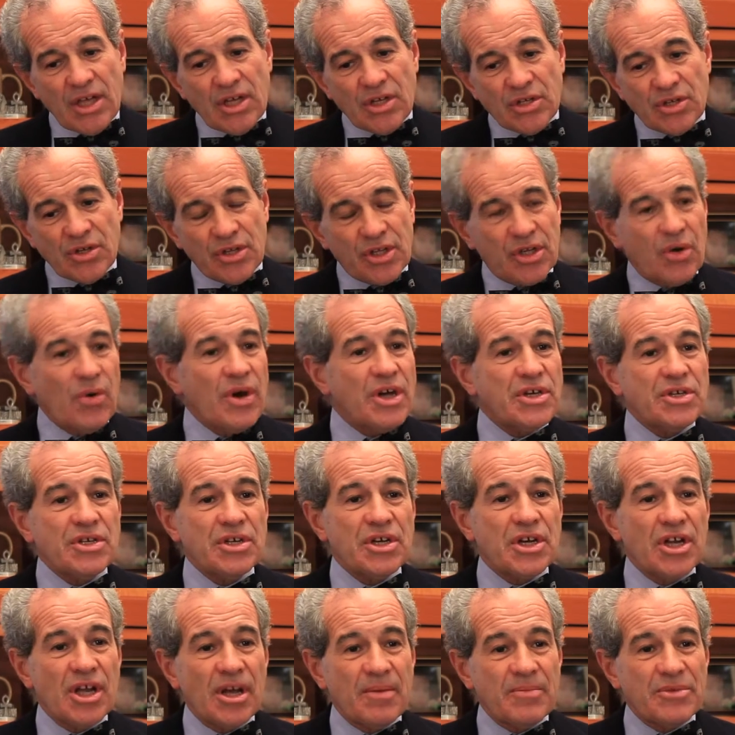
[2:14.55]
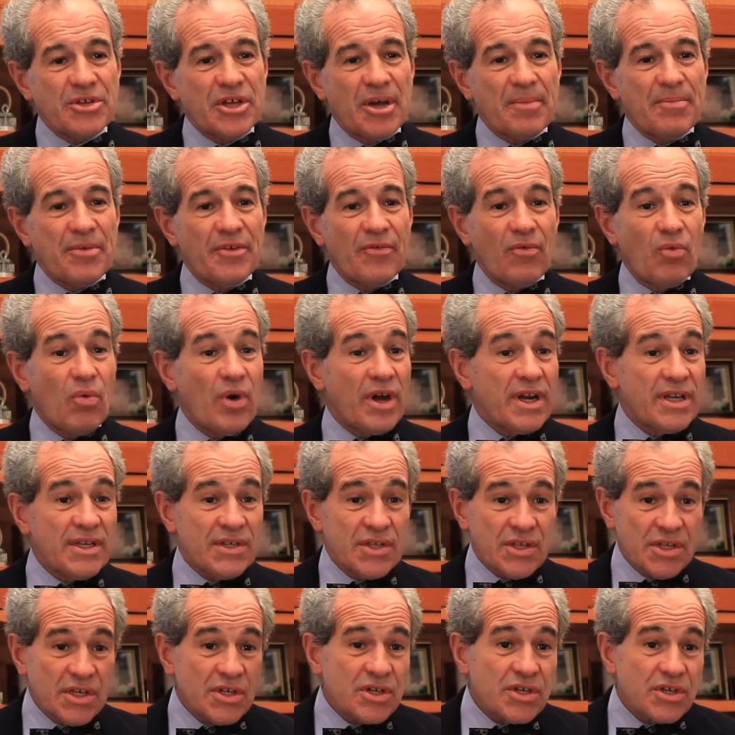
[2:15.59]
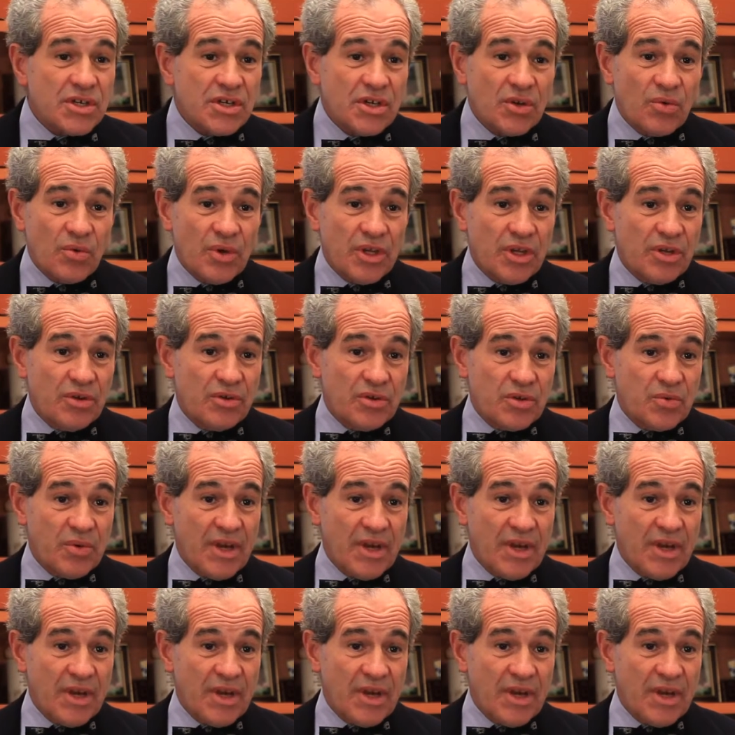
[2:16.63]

So the question comes up of what incision do we use?